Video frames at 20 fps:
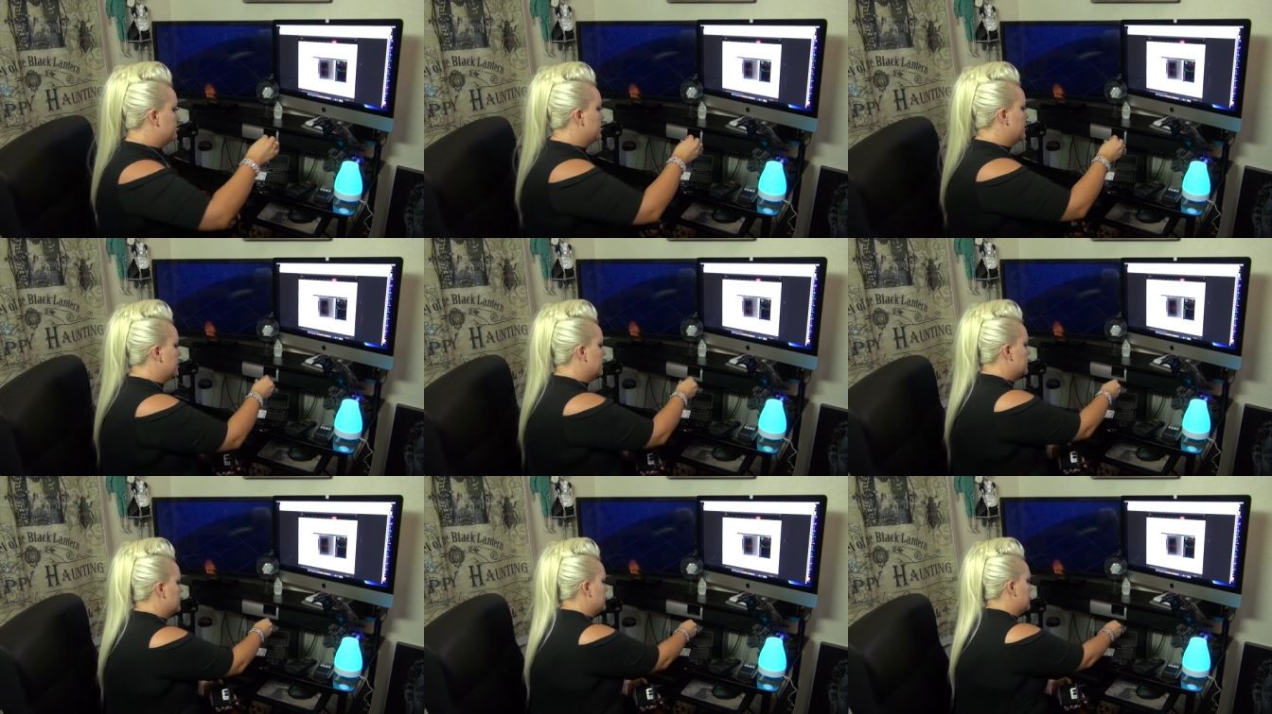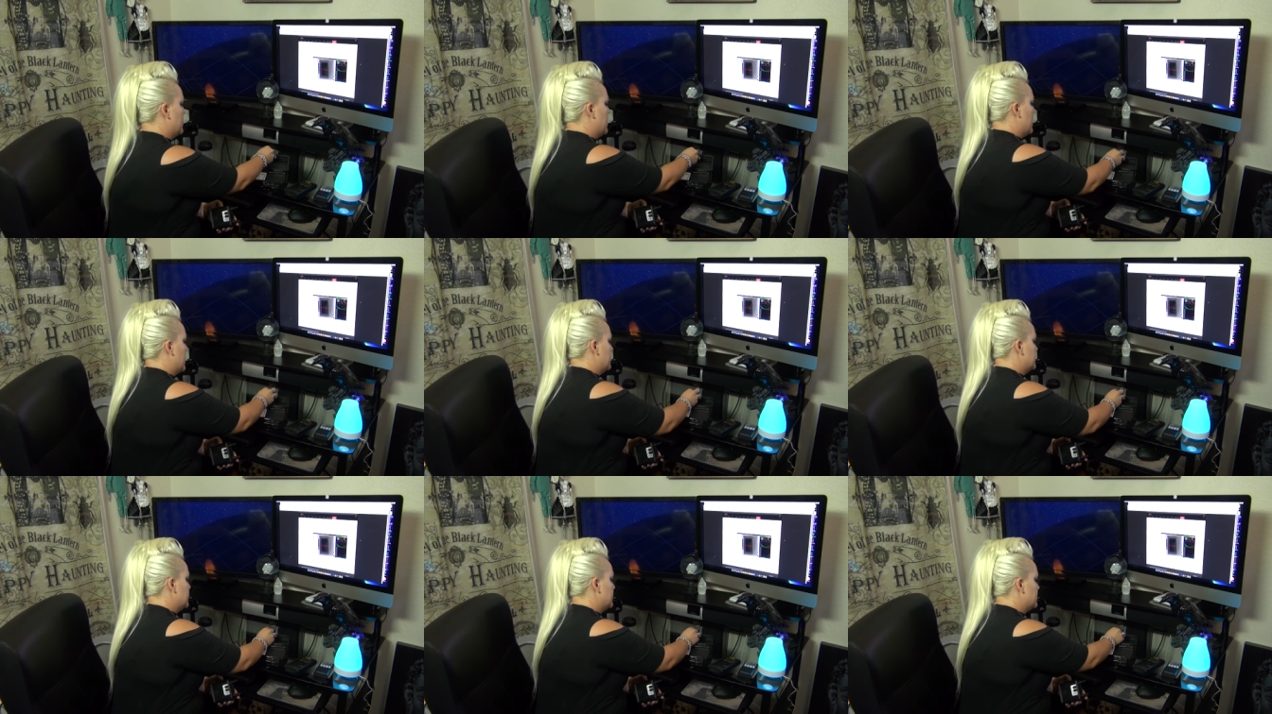But it
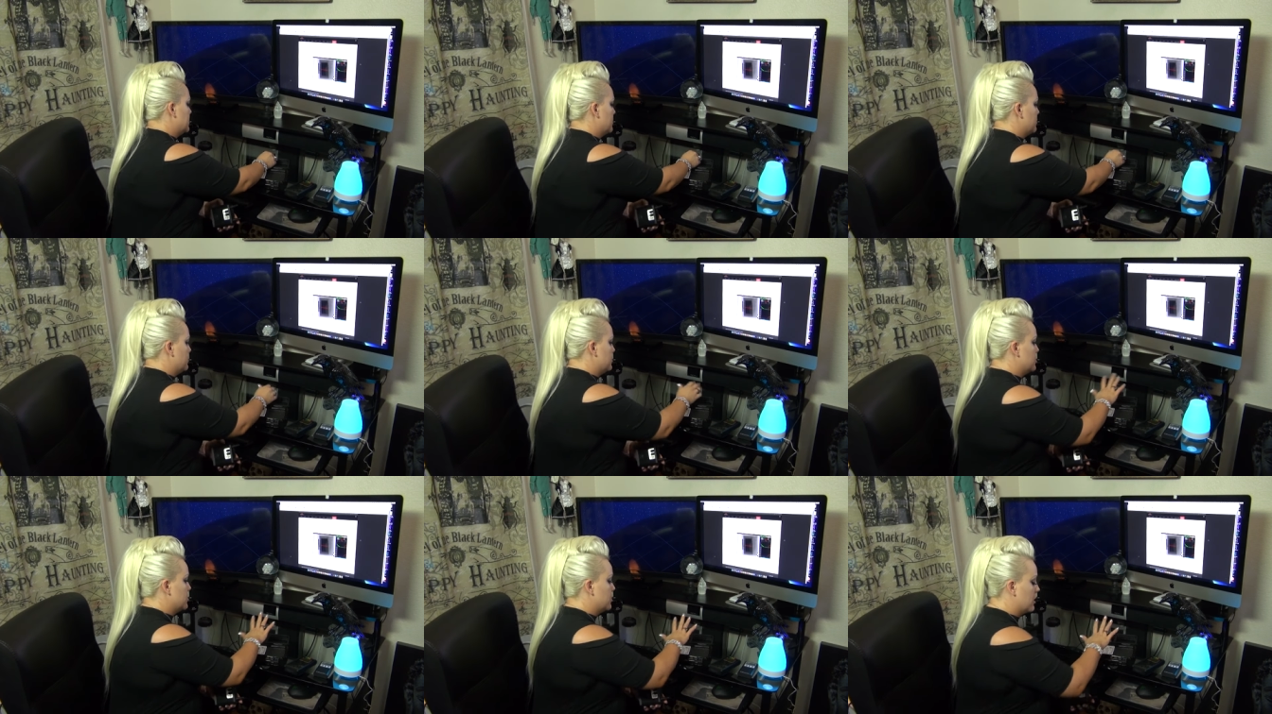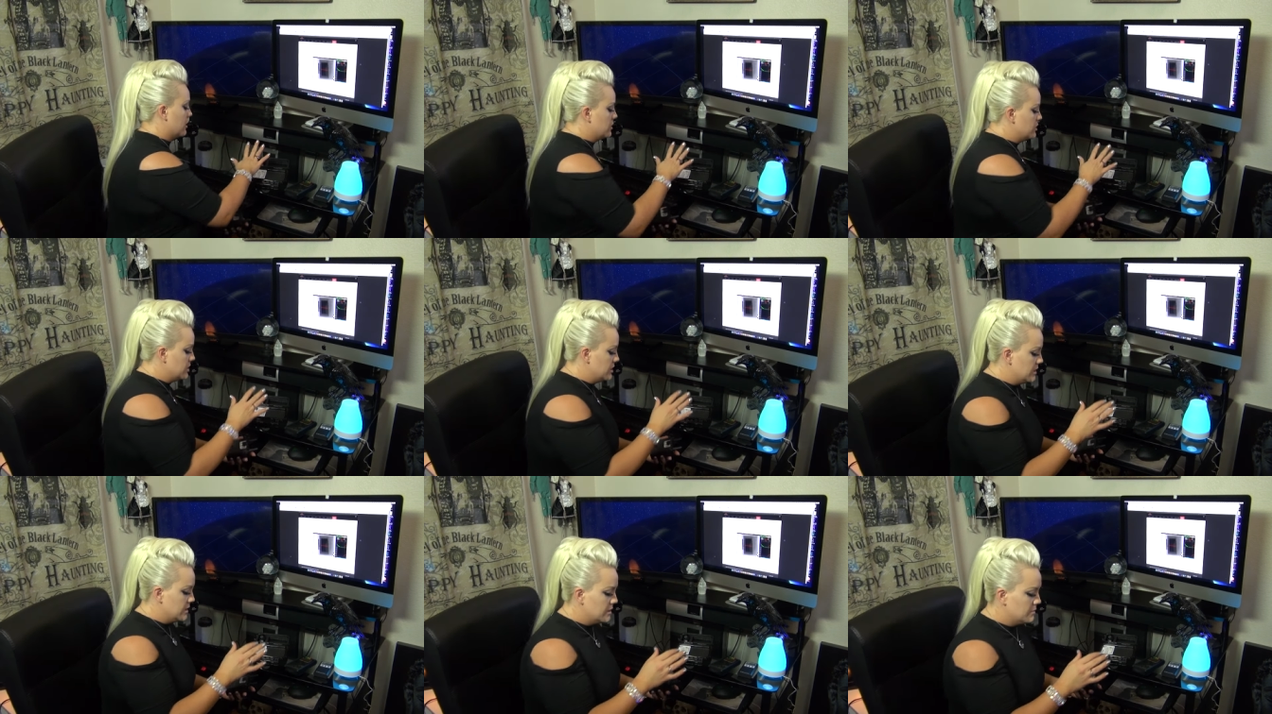has its own
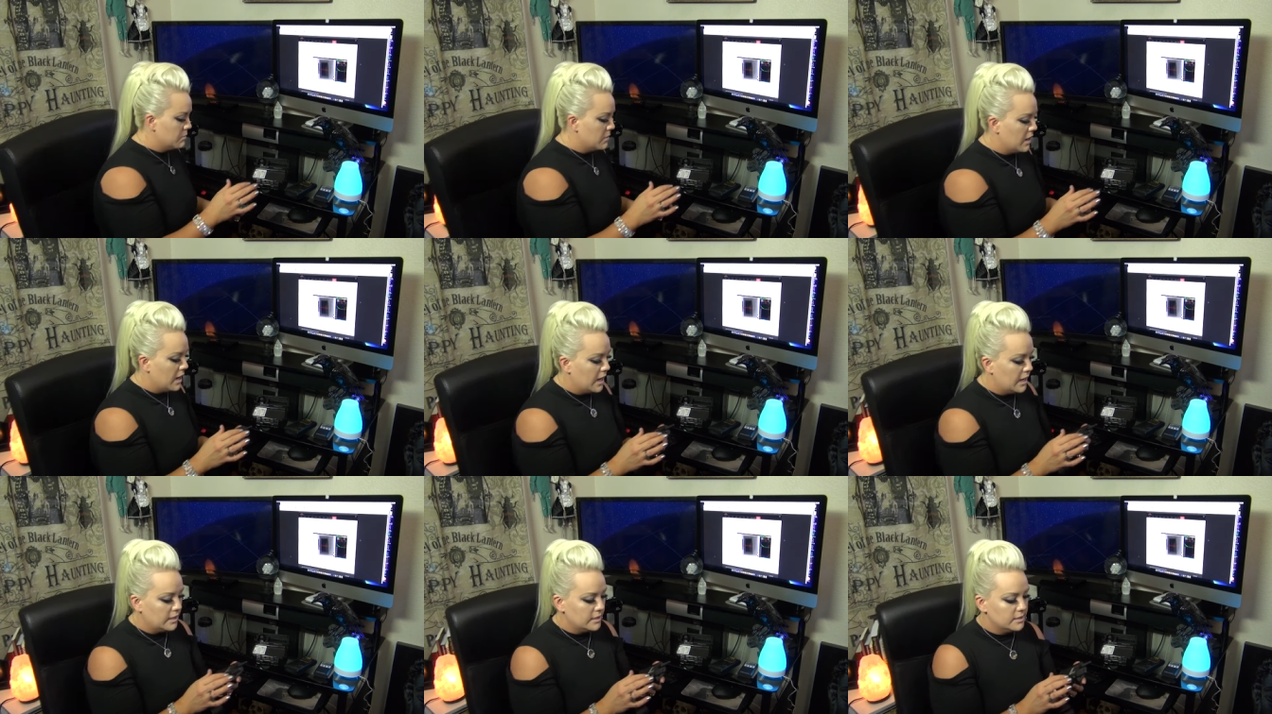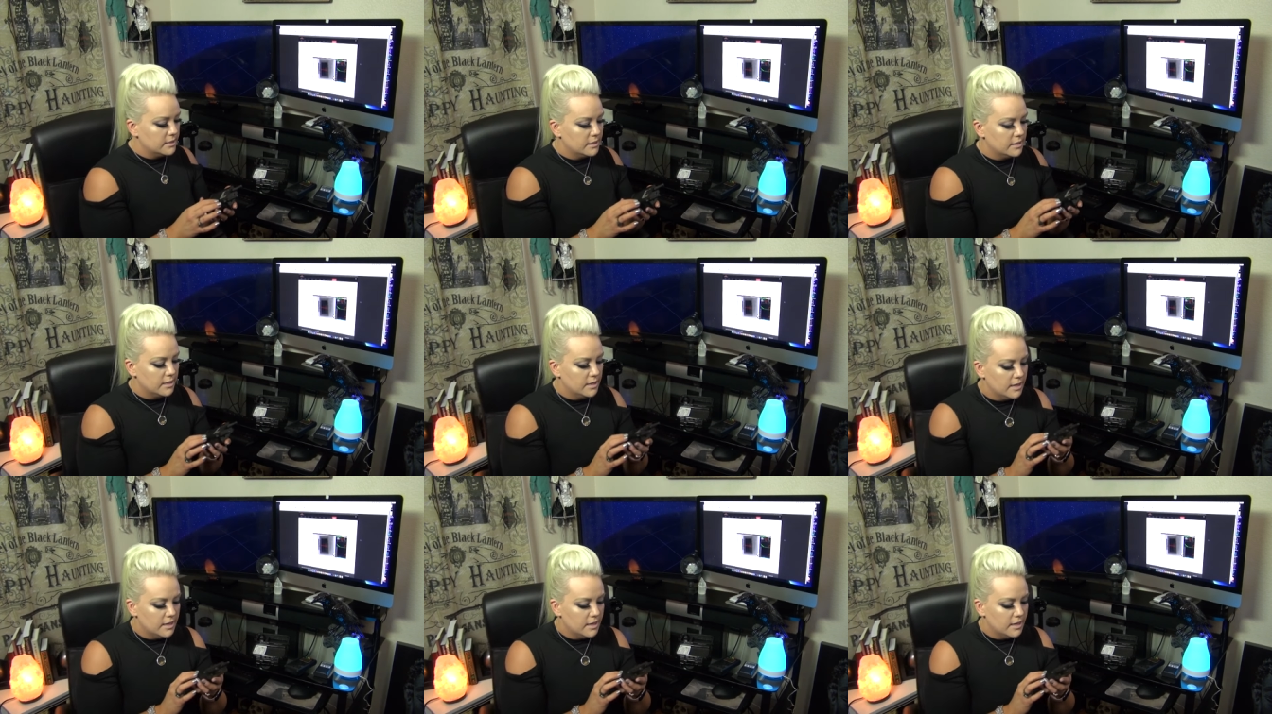charging spot.